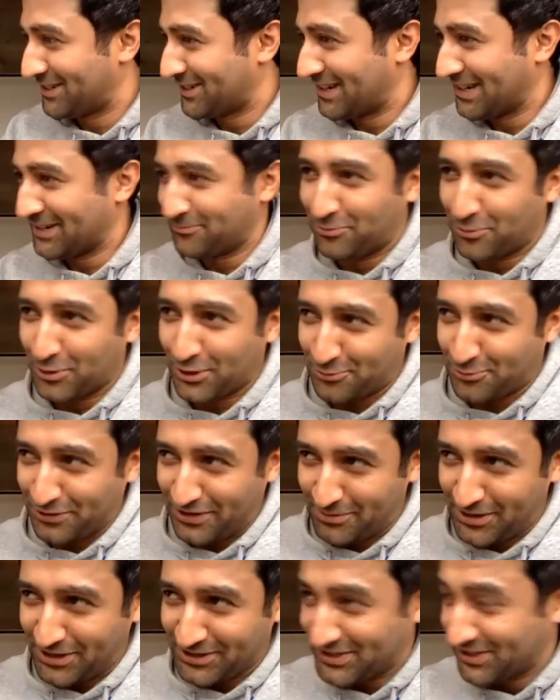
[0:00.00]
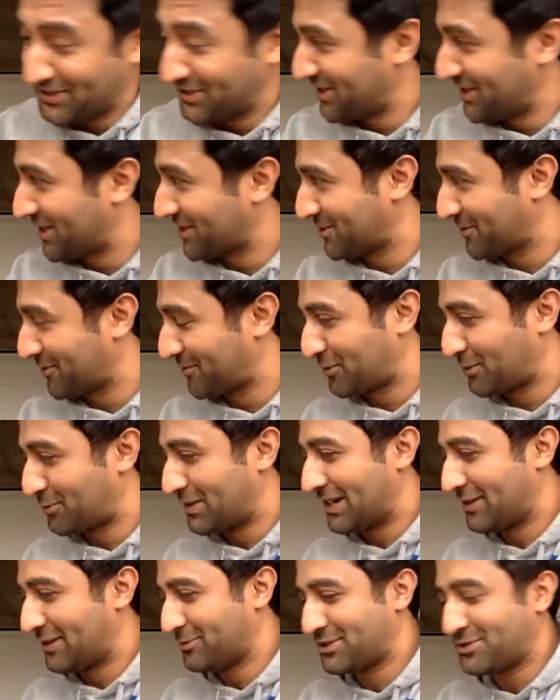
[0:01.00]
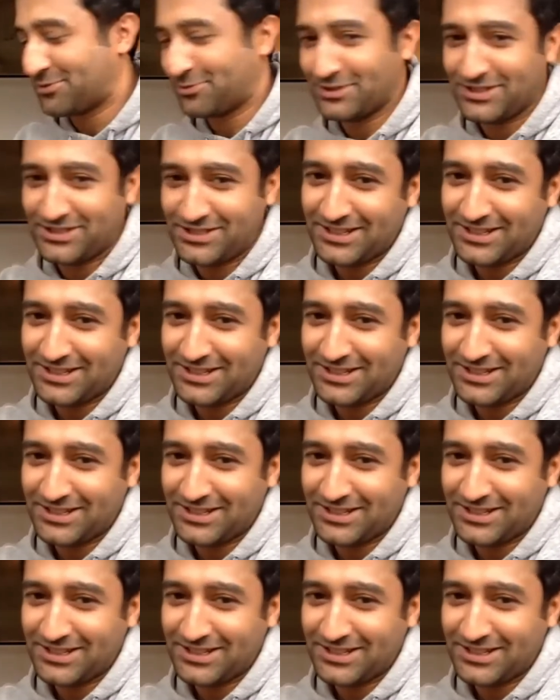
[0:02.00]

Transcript: I worked with him on Good Doctor for a while, which was.